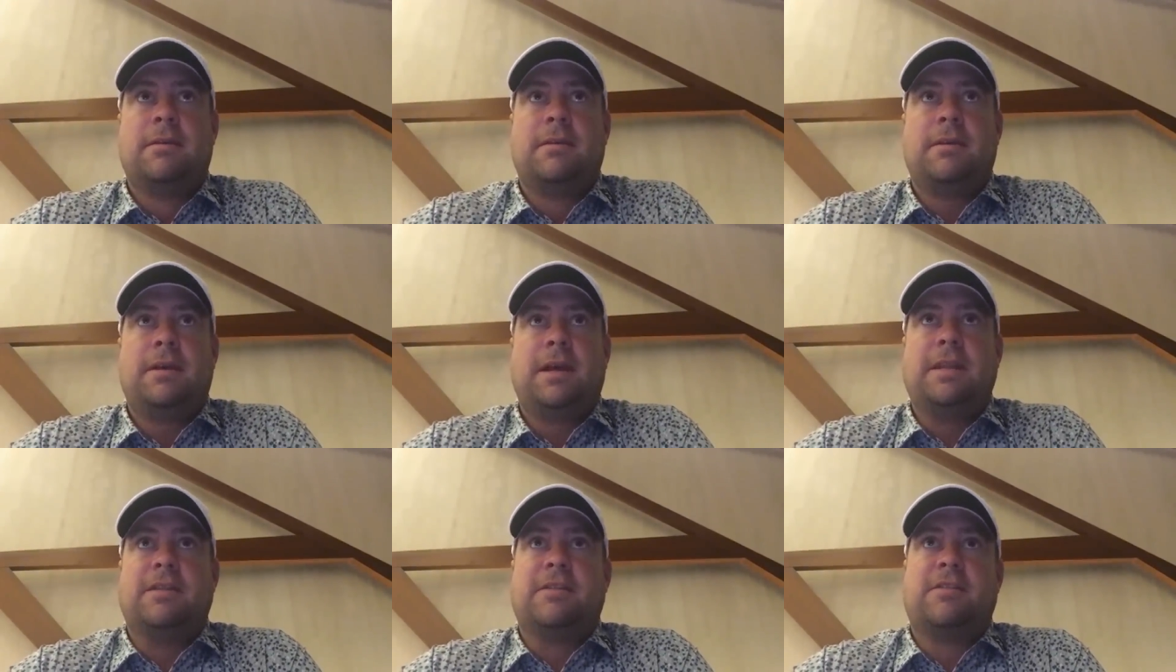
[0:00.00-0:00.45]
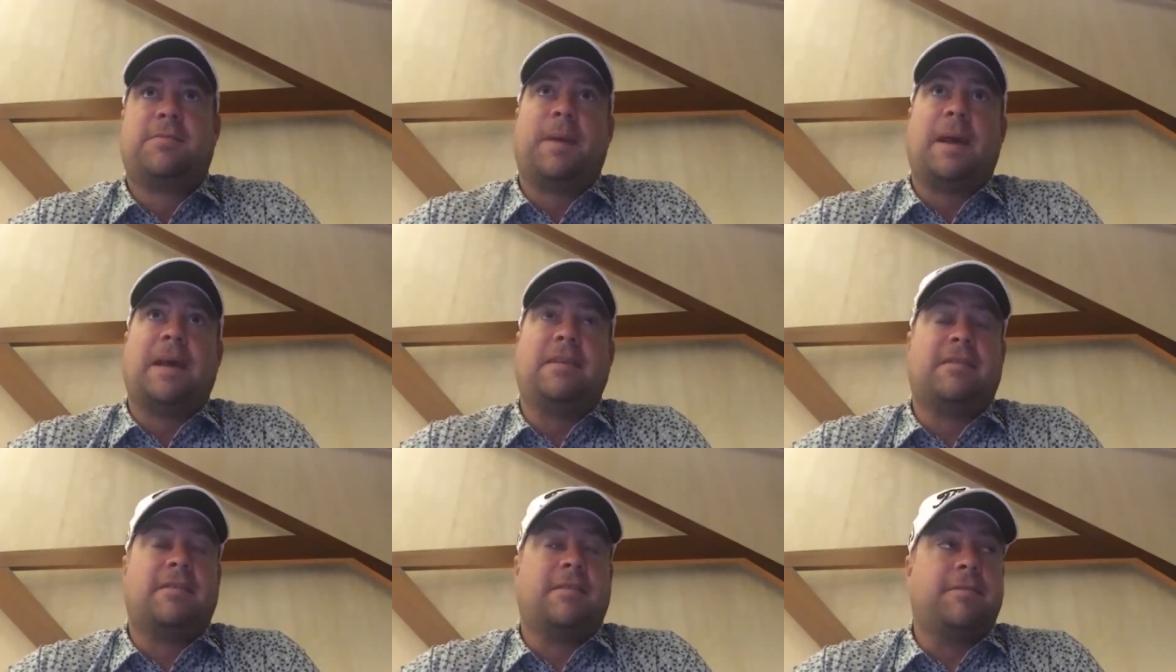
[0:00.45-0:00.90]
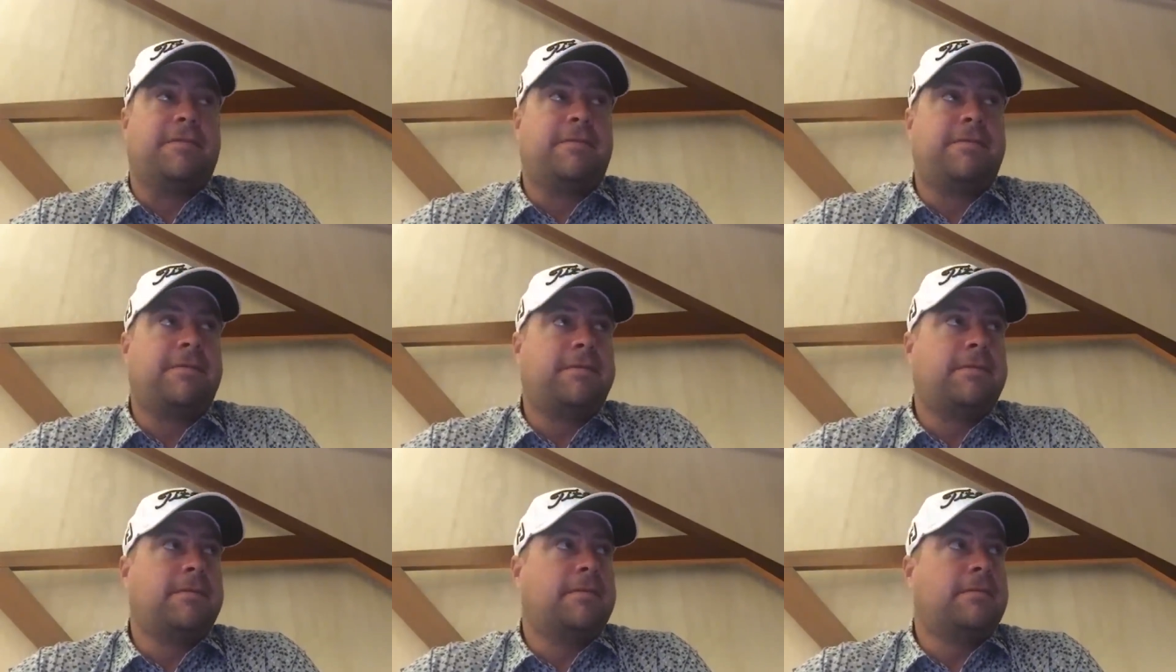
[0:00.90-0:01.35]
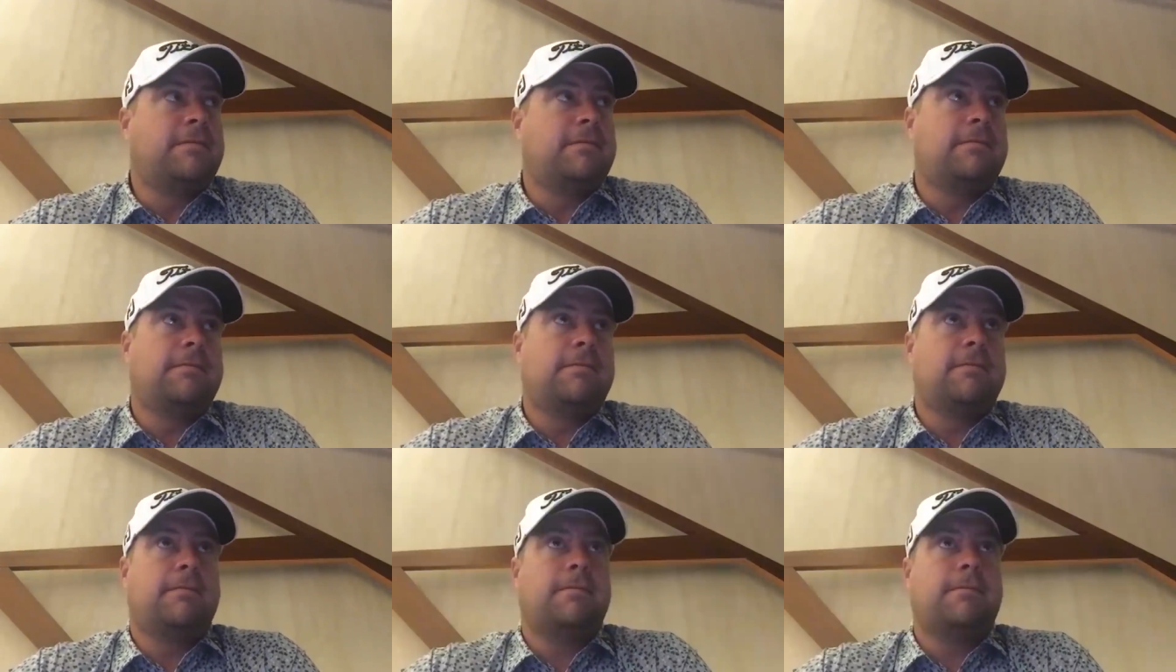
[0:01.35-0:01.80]
in the space of
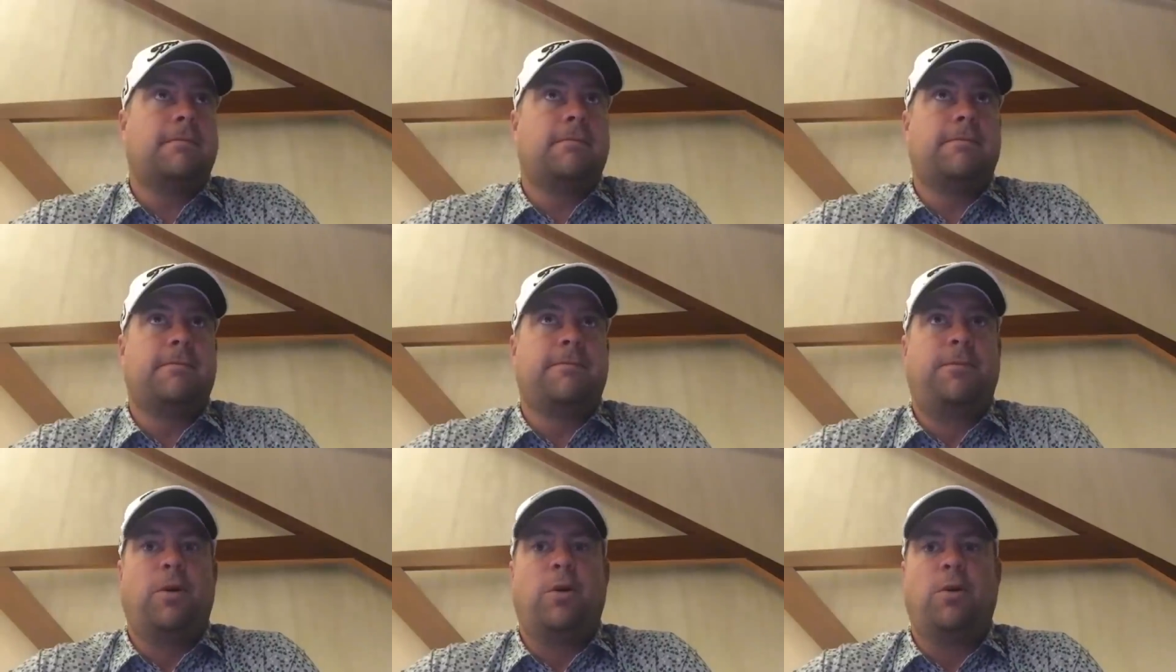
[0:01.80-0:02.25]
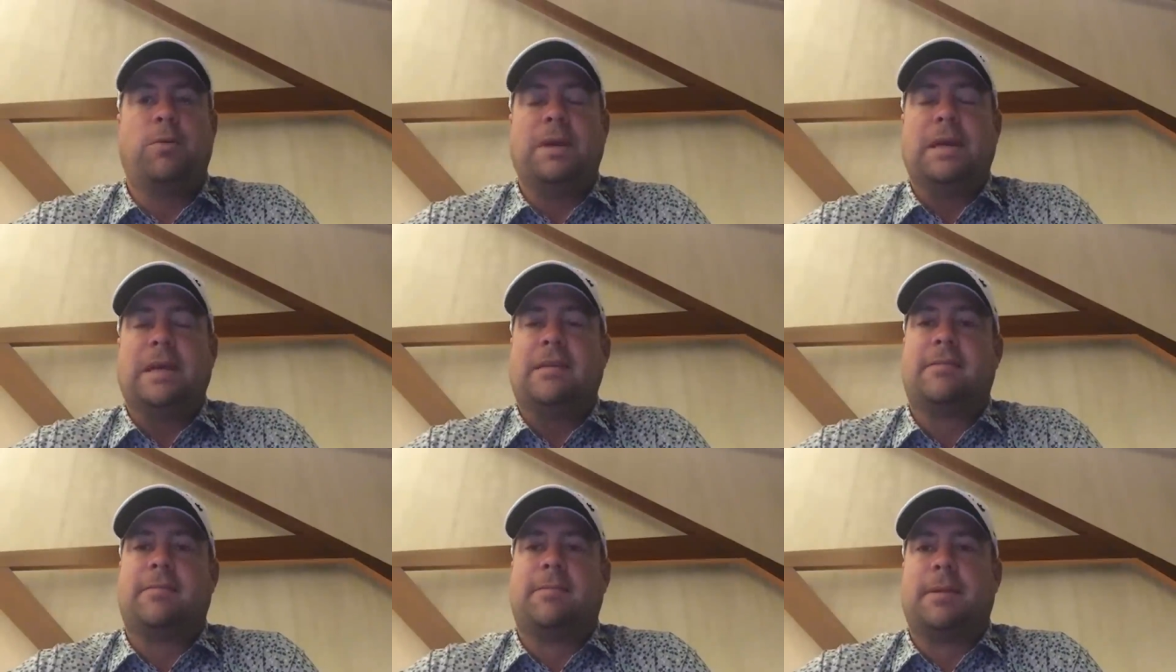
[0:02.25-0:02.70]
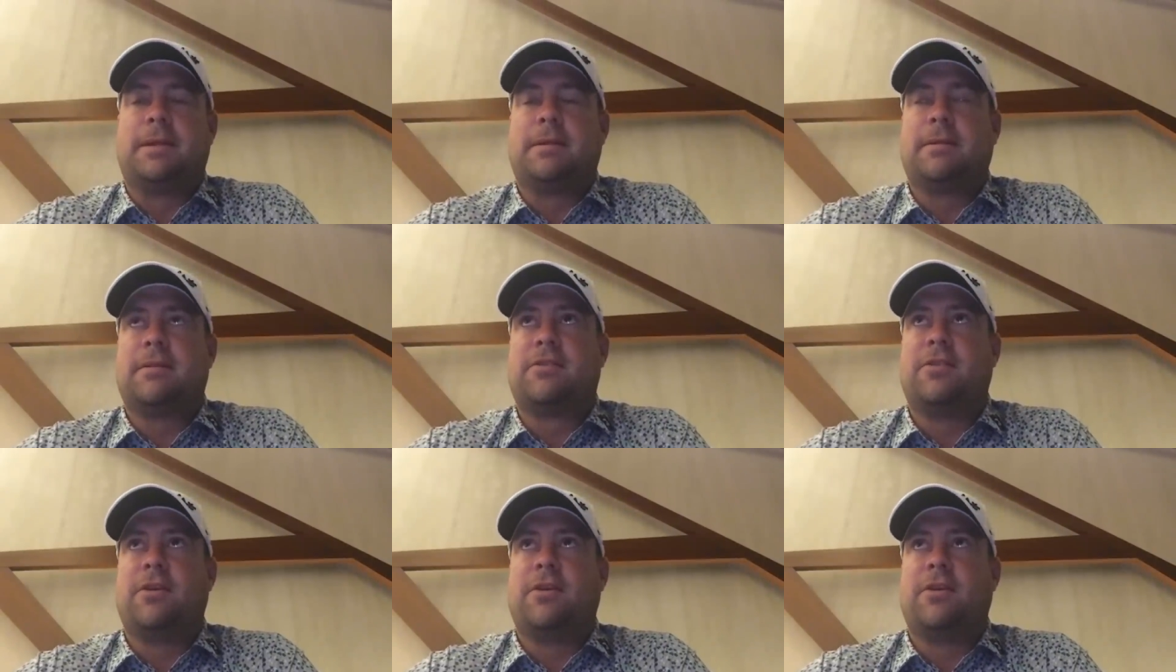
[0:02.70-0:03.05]
4 weeks, I mean,